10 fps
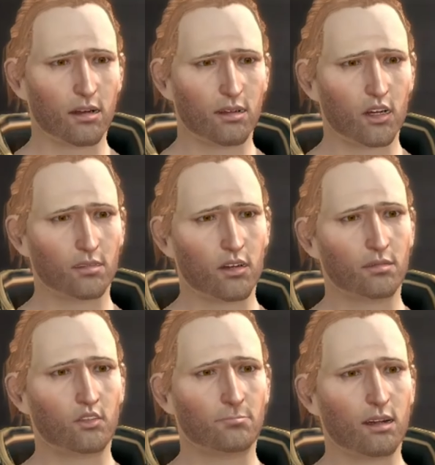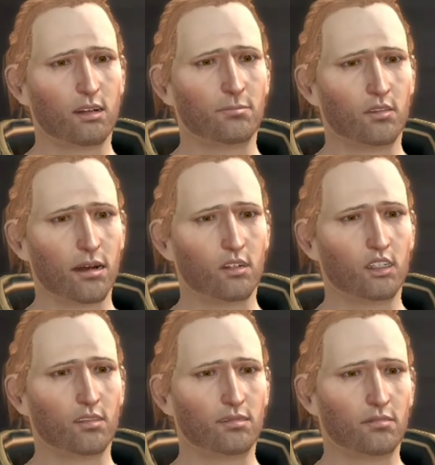I cannot control my need for
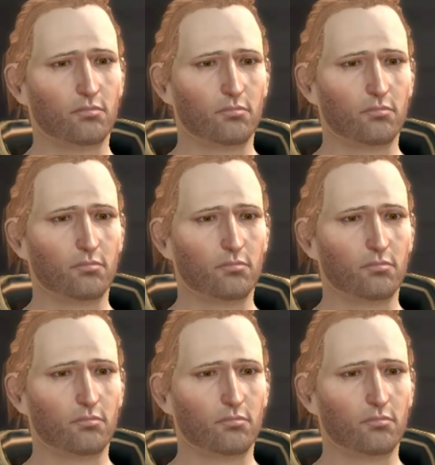vengeance.